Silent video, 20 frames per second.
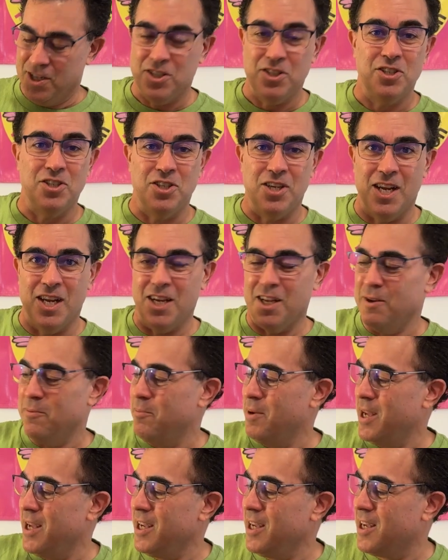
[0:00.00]
Shake and
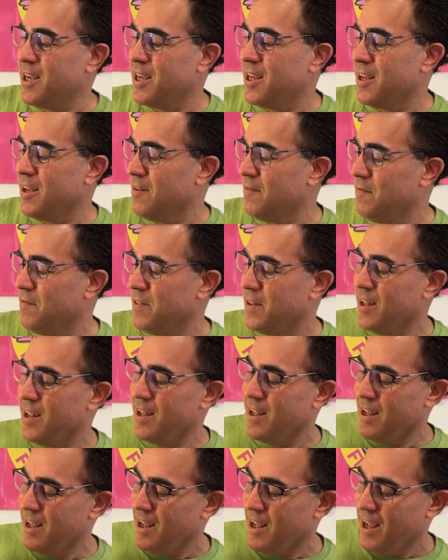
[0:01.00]
Bake,
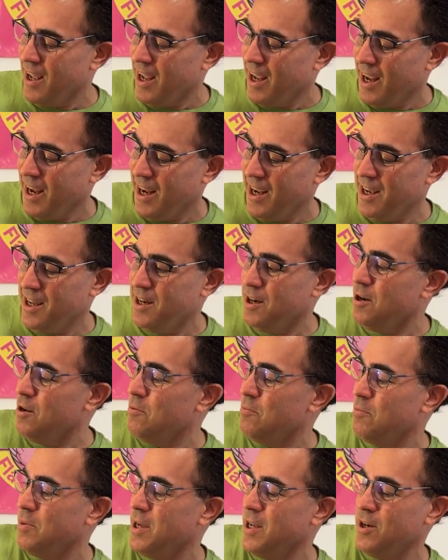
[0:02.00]
and
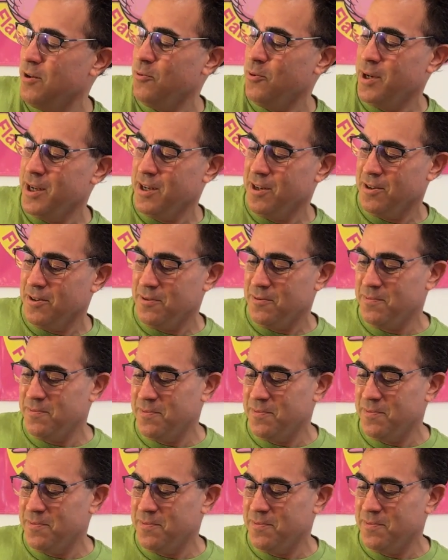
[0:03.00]
Pinwheel.